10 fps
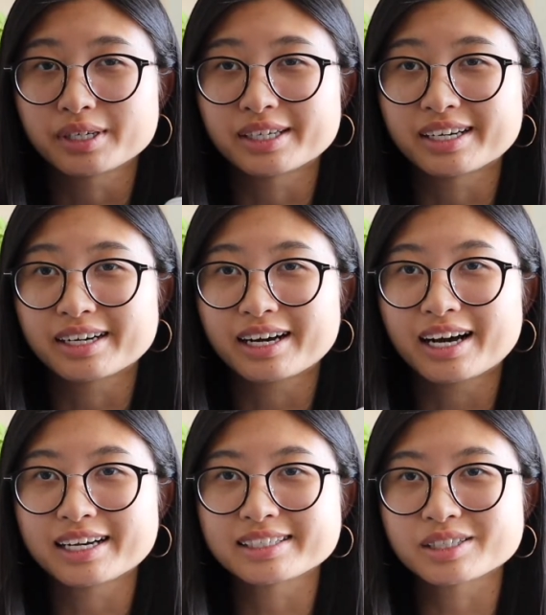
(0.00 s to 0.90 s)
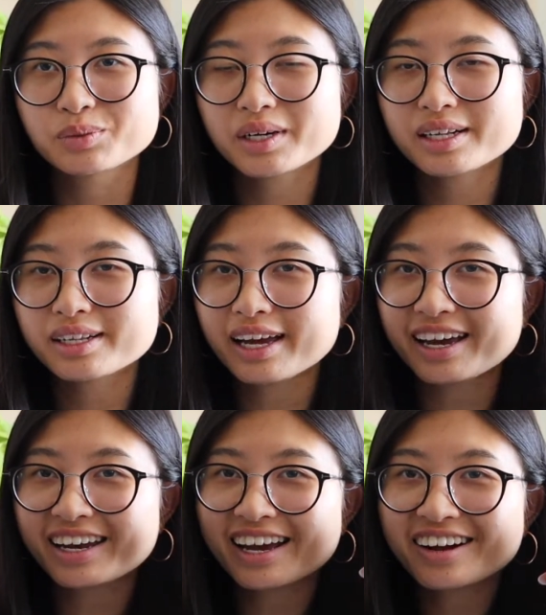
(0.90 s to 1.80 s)
1 Highs as well,
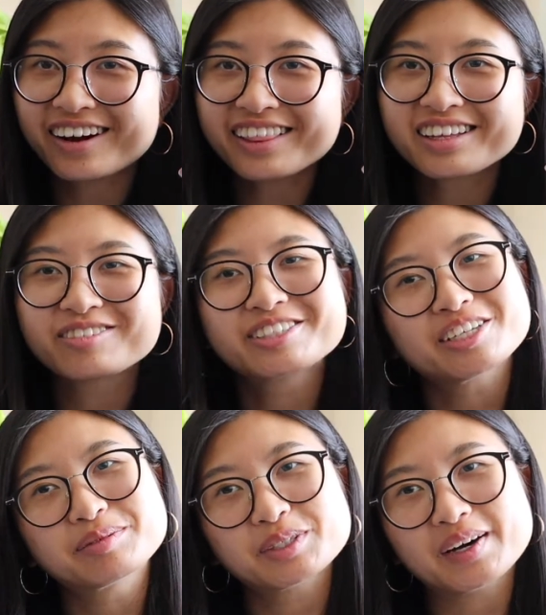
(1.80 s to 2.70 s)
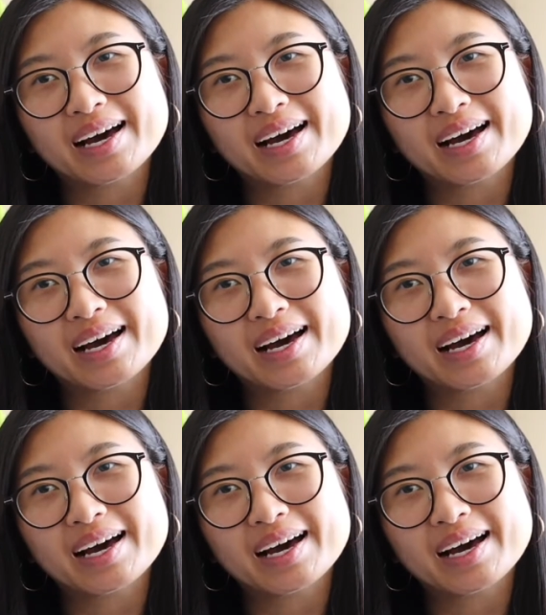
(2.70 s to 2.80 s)
and I got them, so I'm so